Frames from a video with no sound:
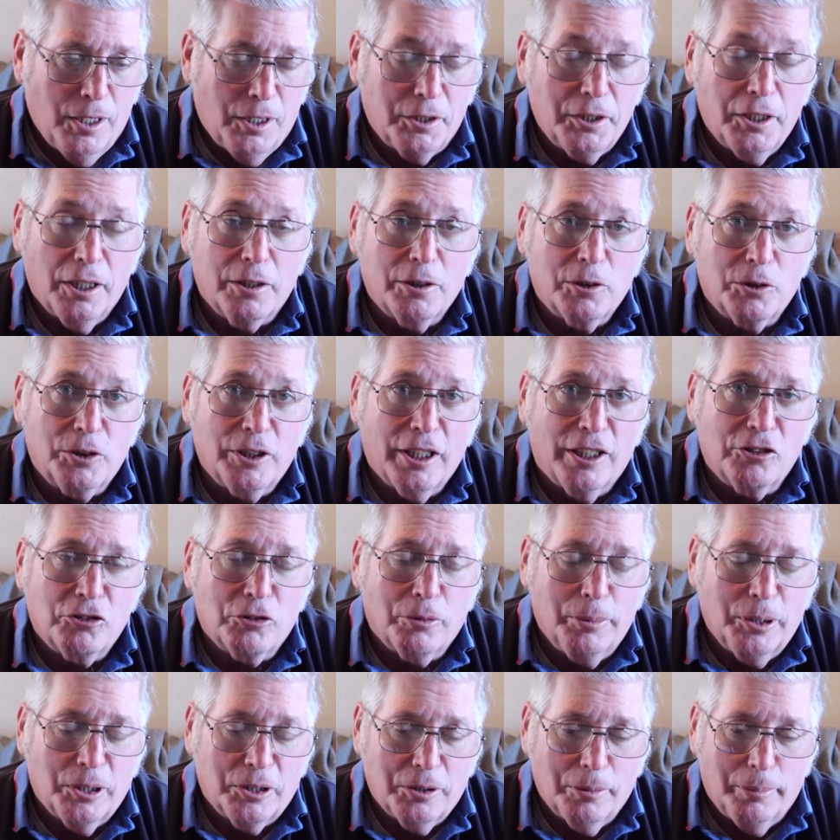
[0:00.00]
another
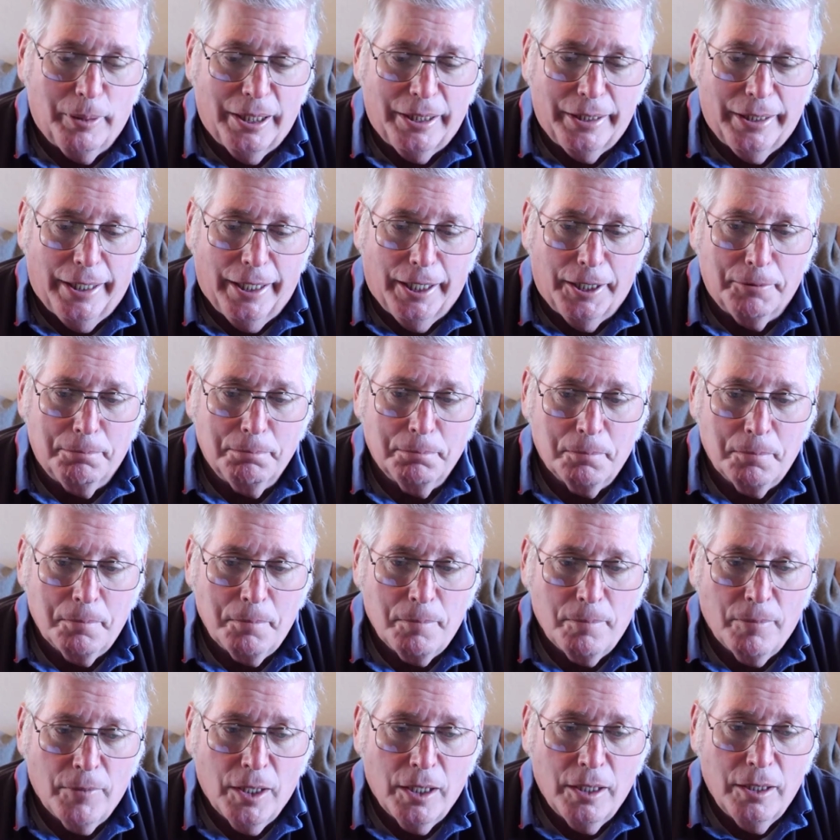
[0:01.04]
testament to my dad.
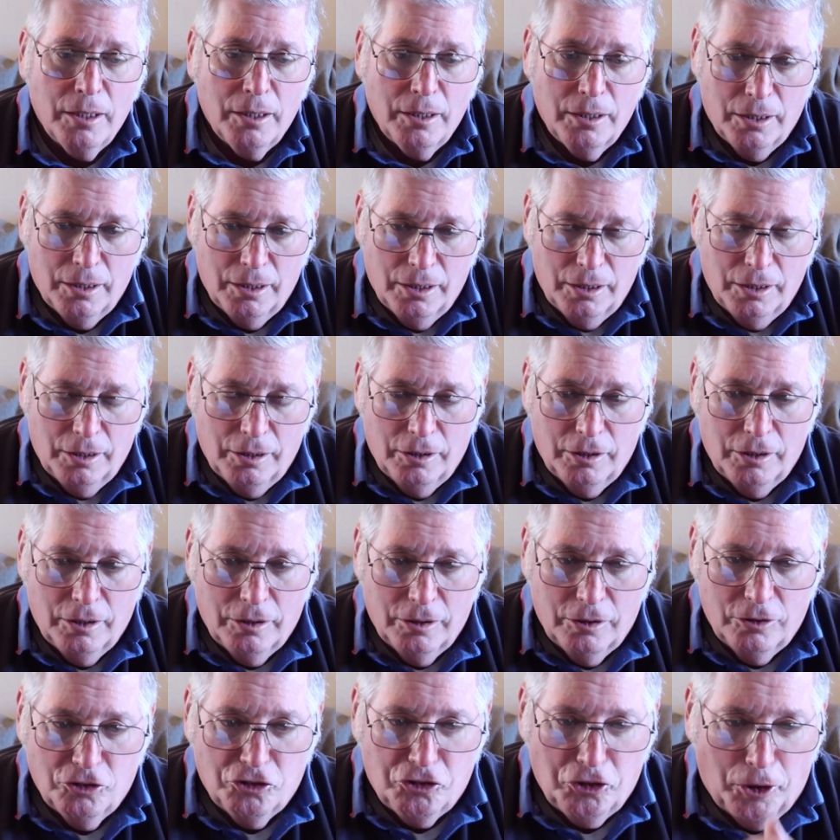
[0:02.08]

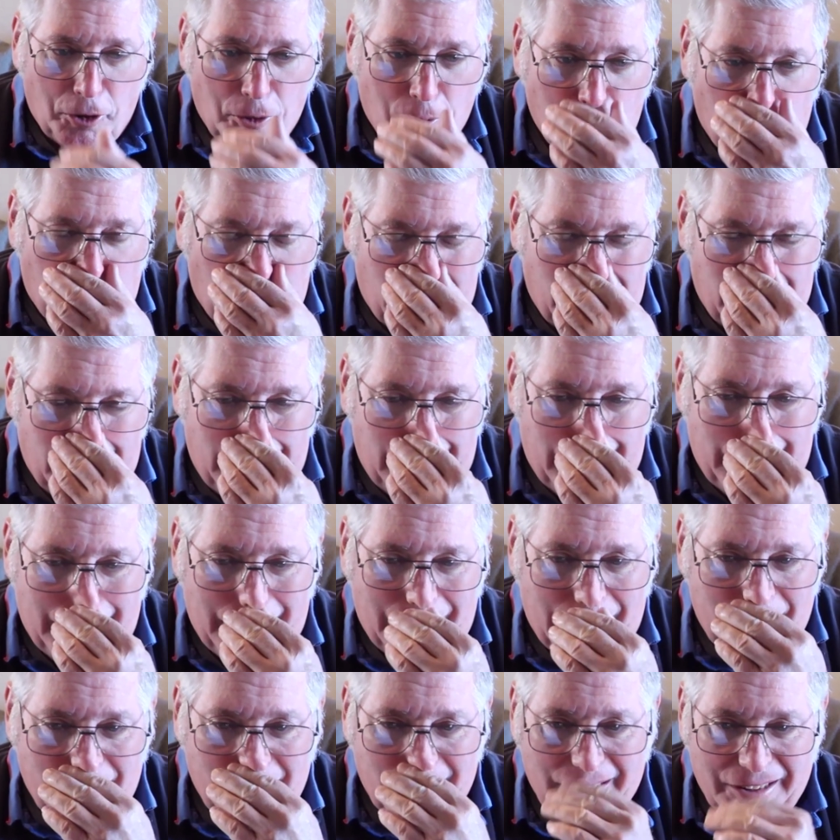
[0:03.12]
So,
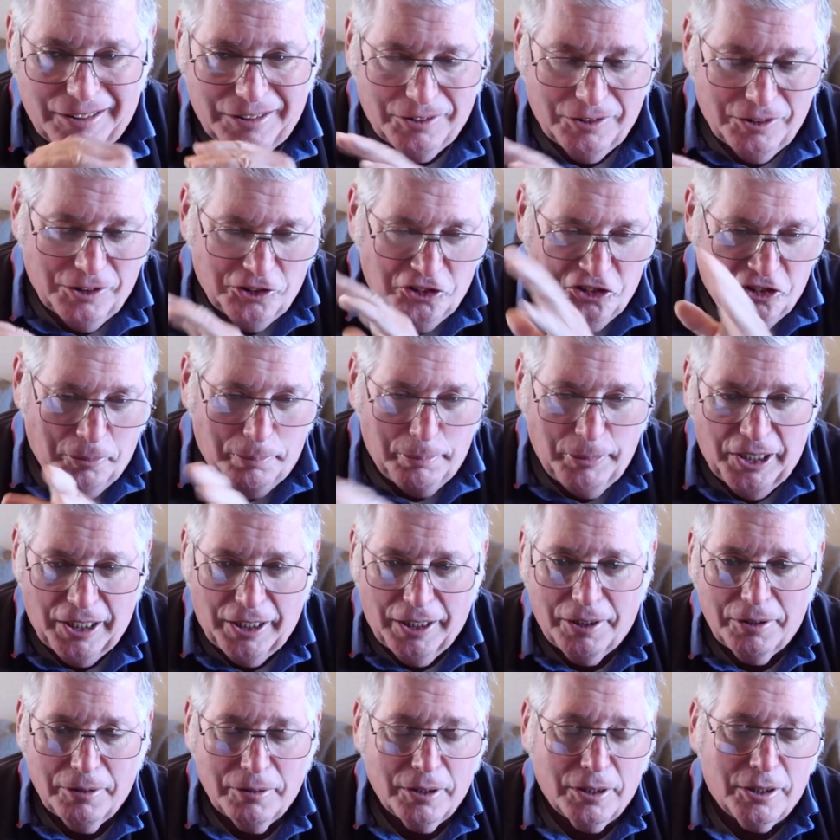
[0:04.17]
submit
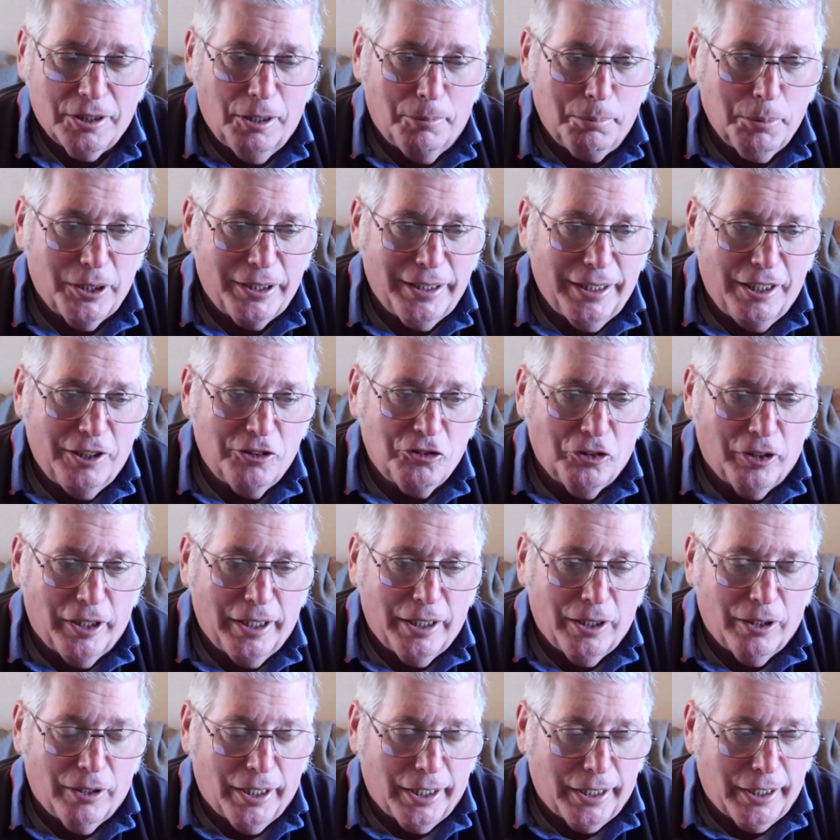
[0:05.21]
it. A couple of days
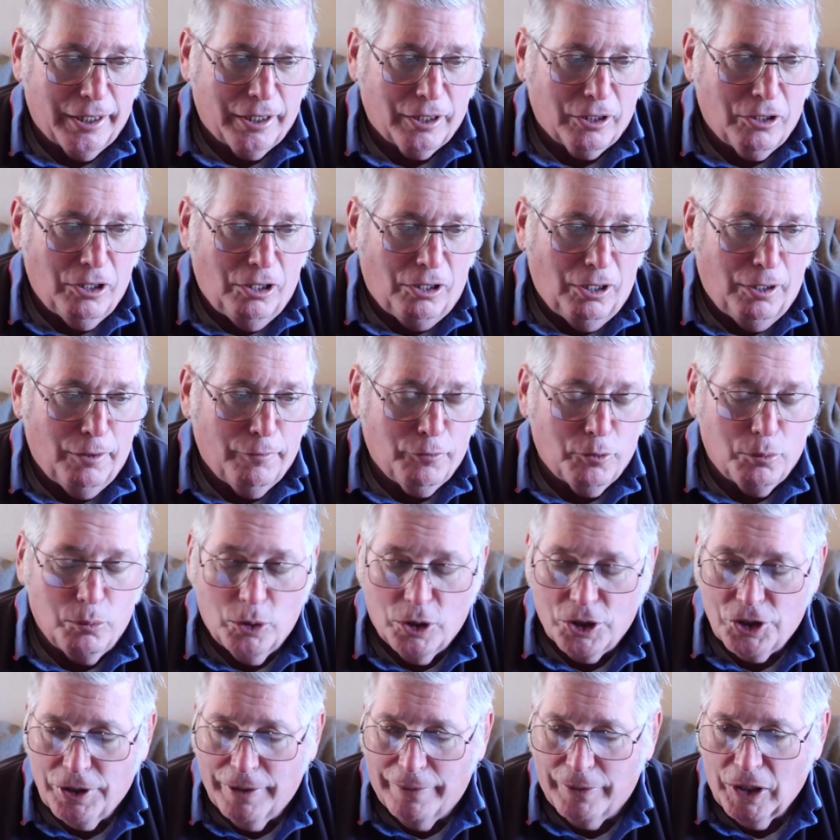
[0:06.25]
later, I get a call from
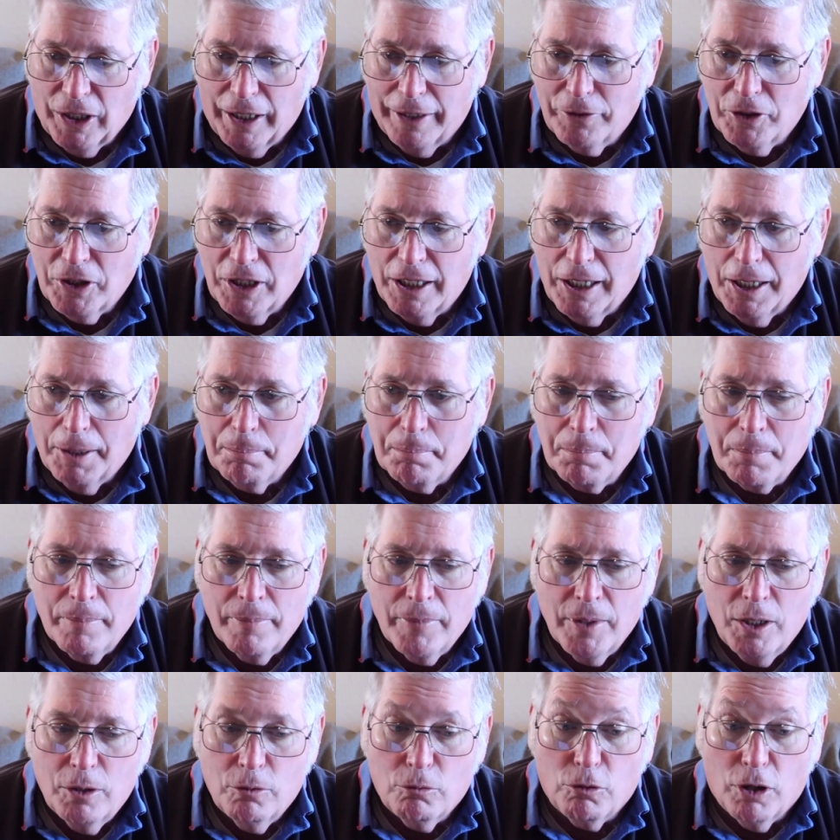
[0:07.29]
Wish of a Lifetime,
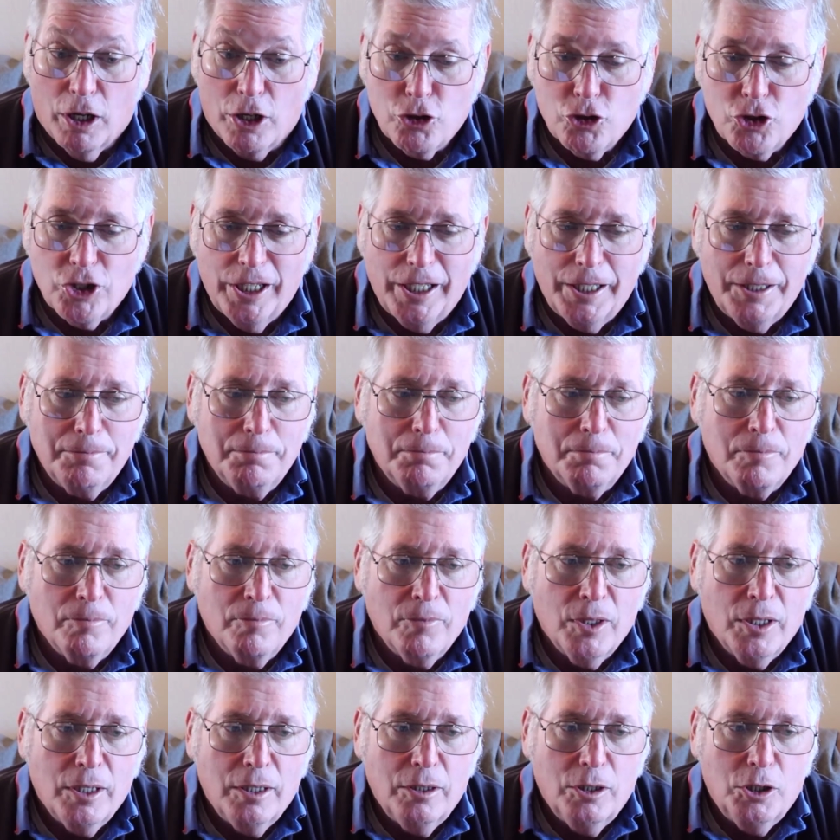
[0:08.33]
Rajin,
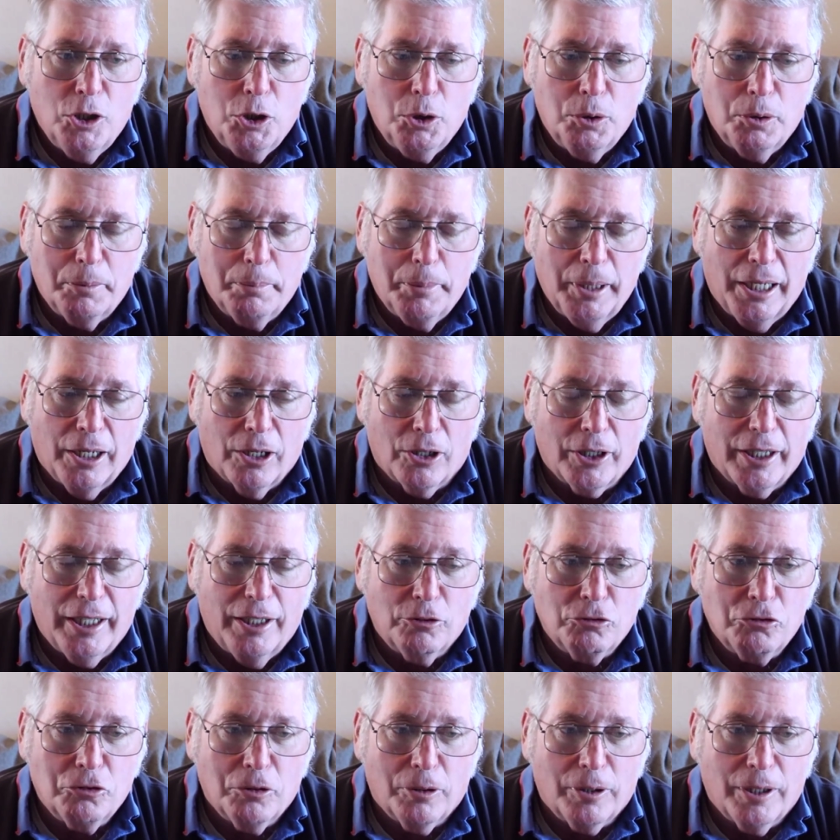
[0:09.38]
who would be our
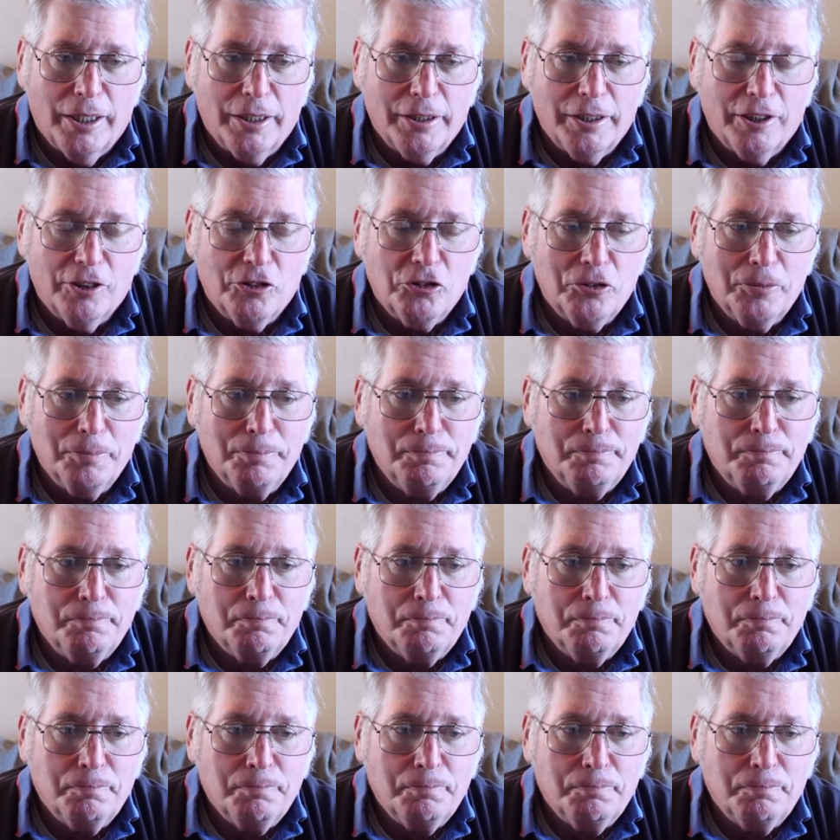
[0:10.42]
counselor on this.